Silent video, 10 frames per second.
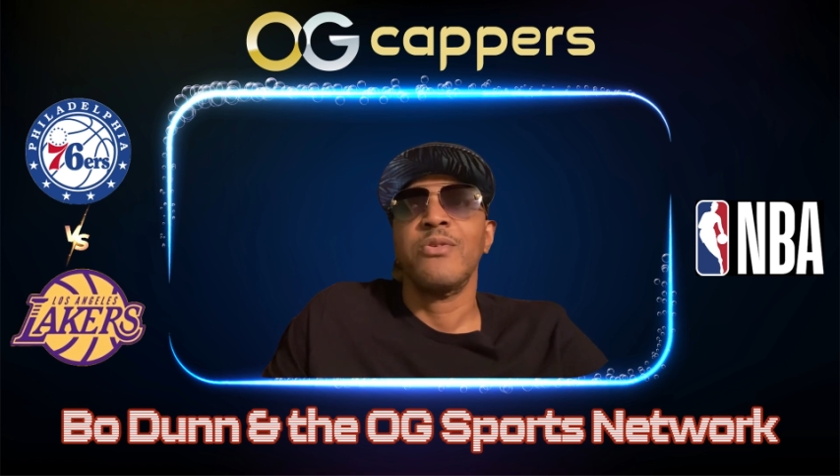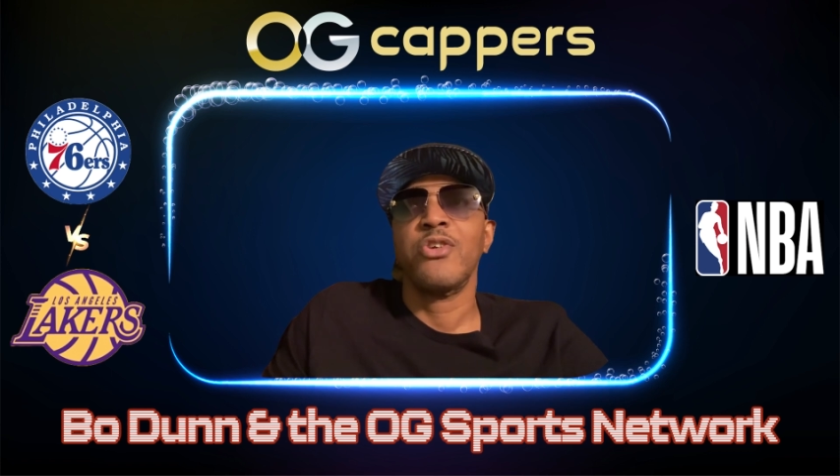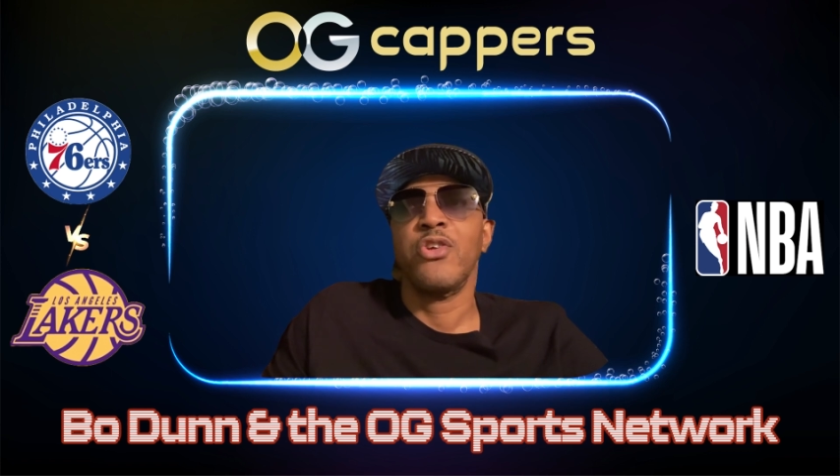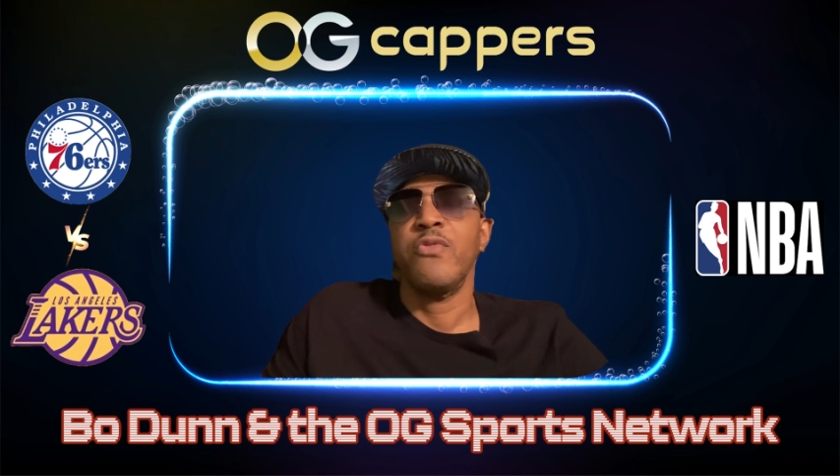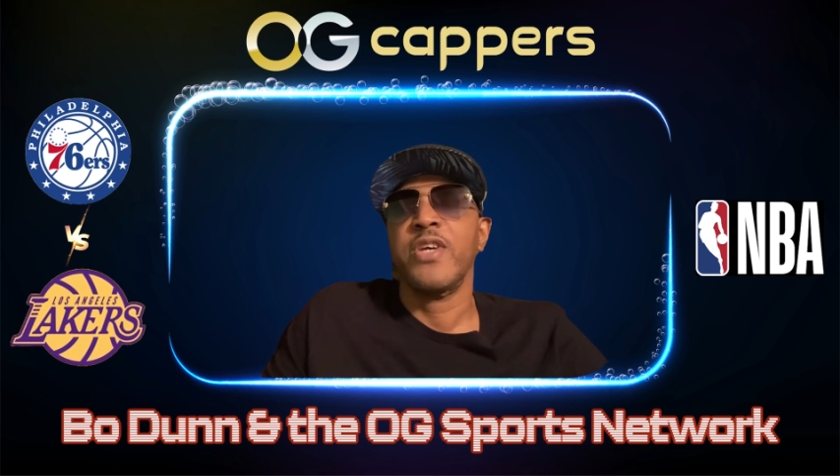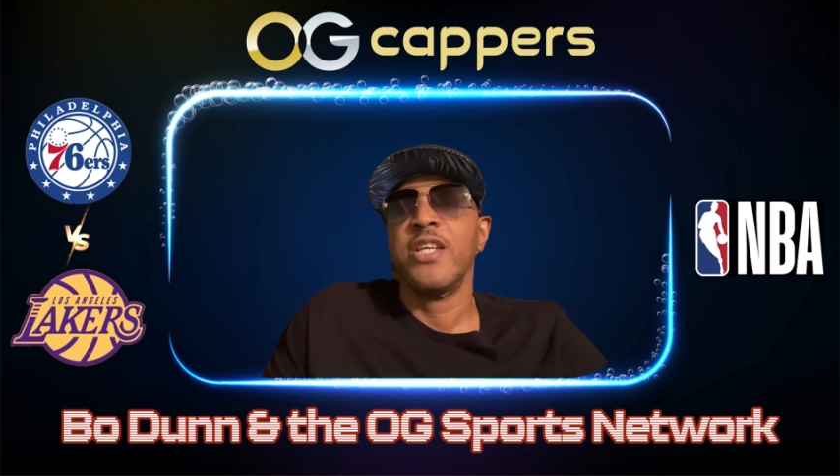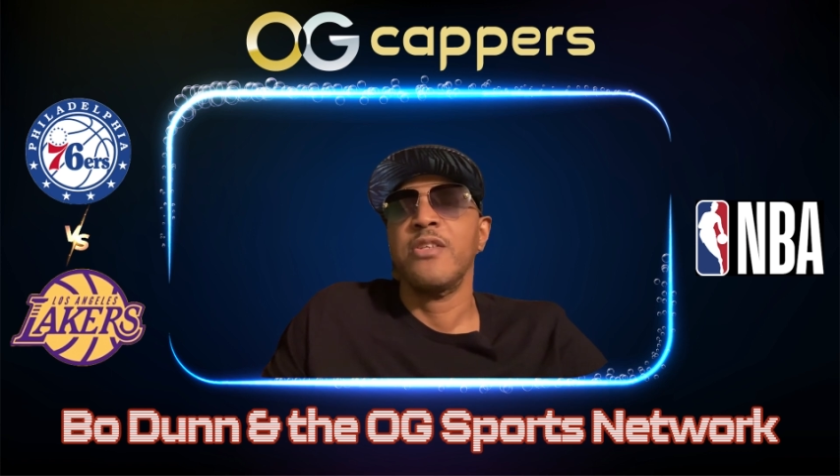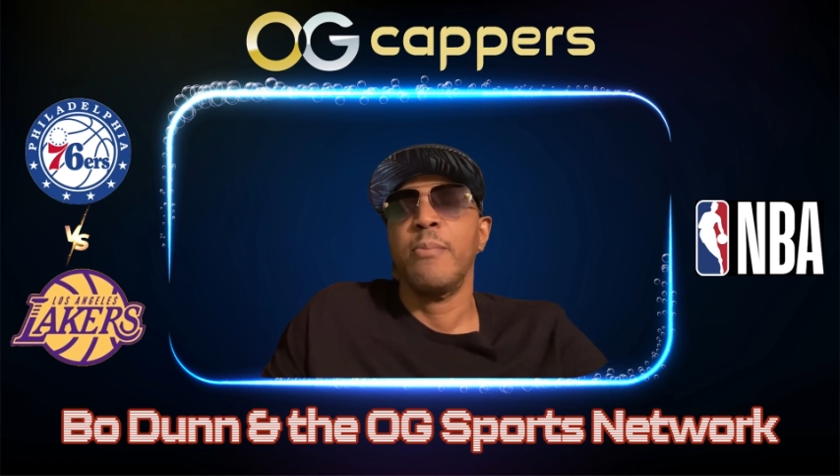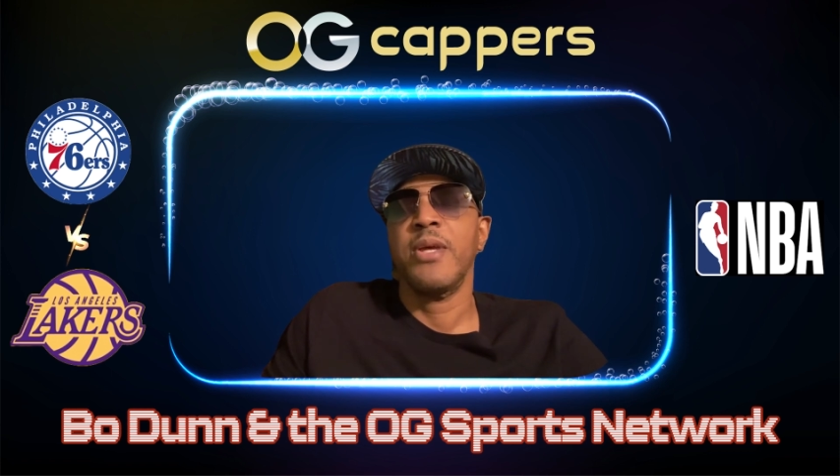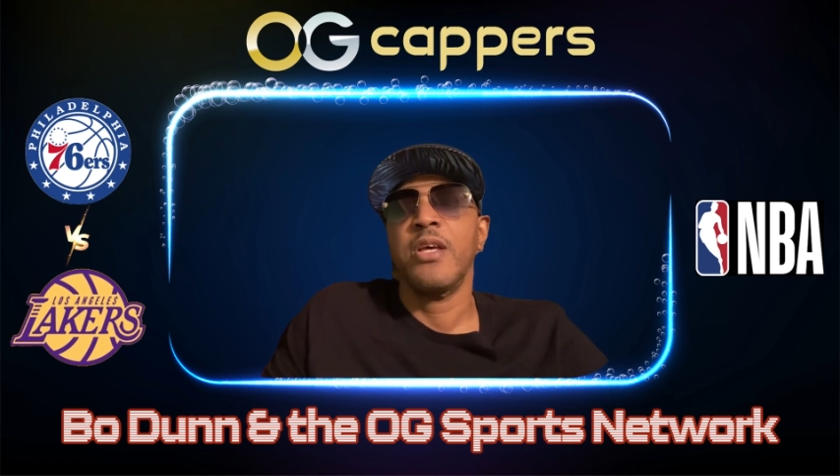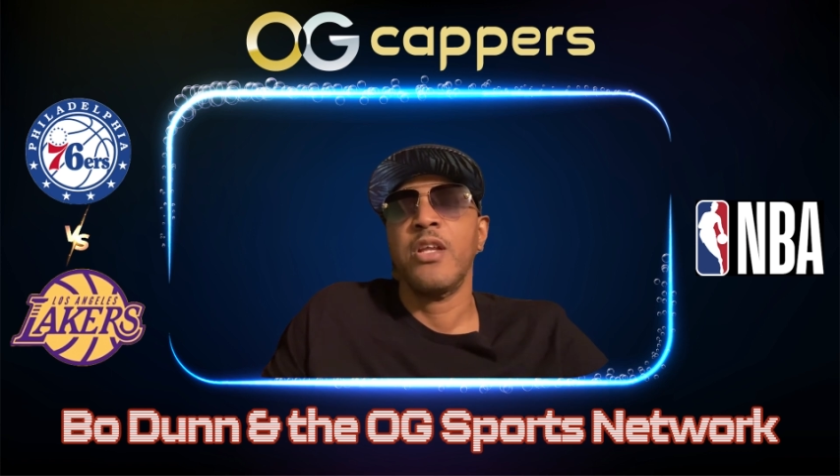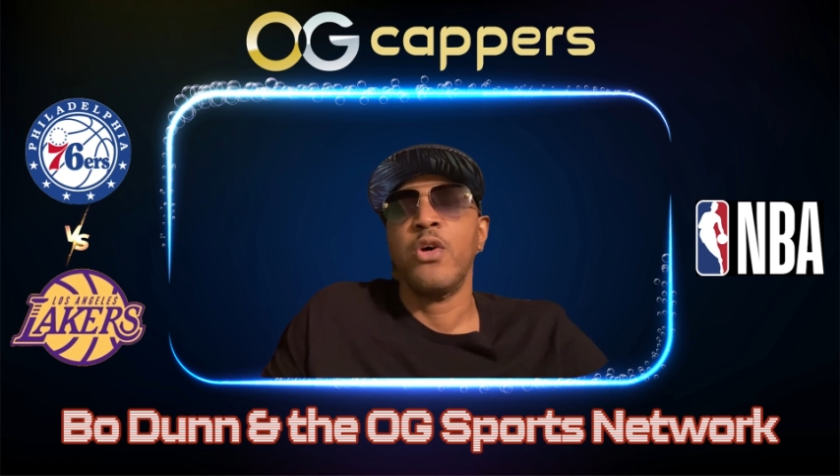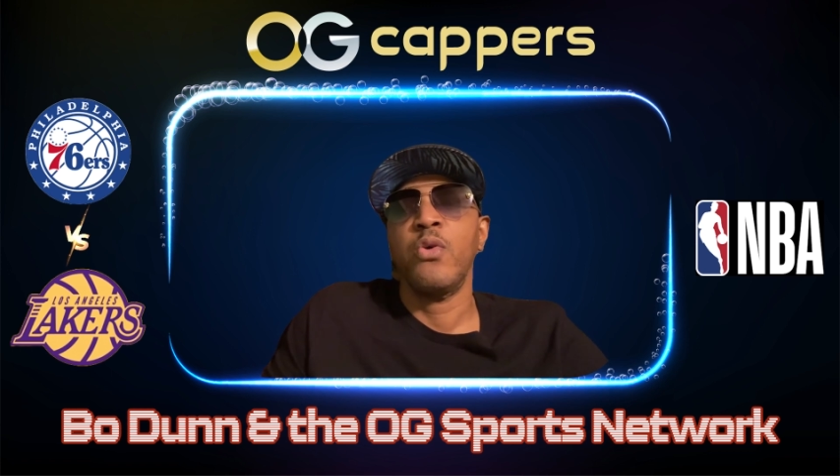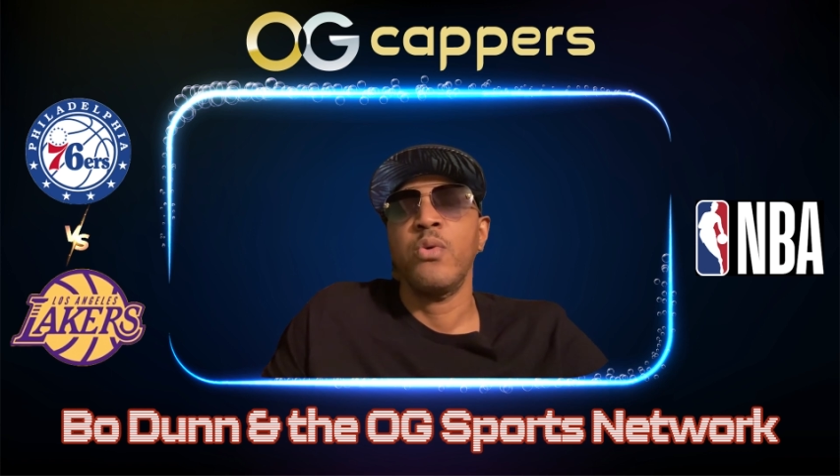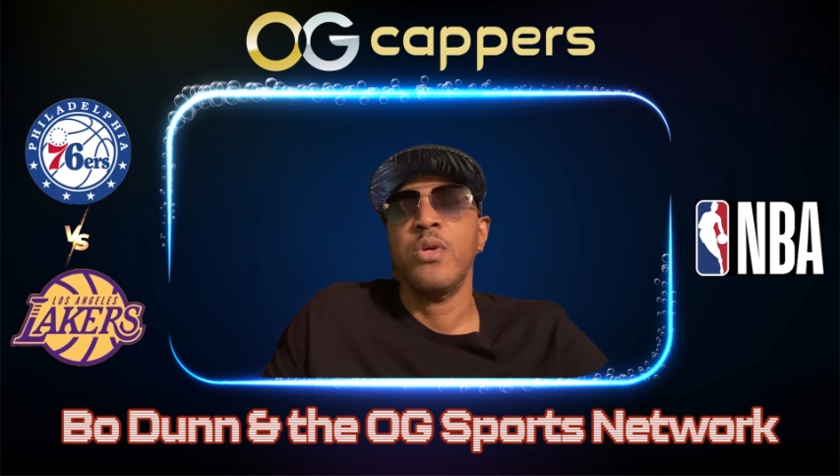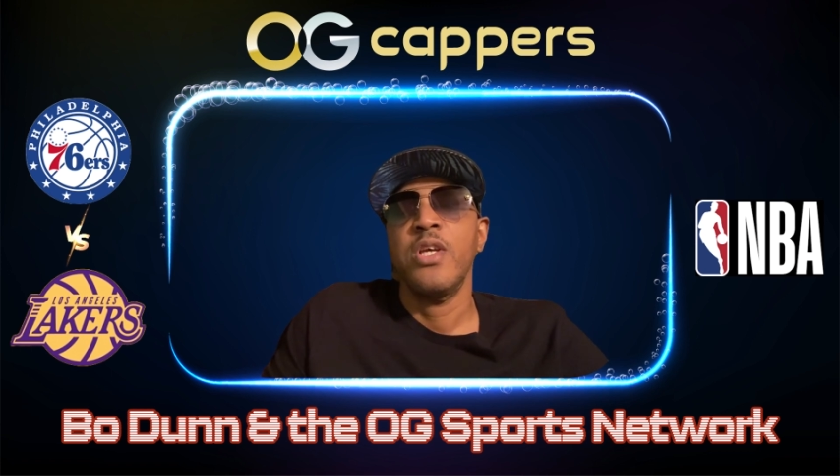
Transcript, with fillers: turn notification bell on.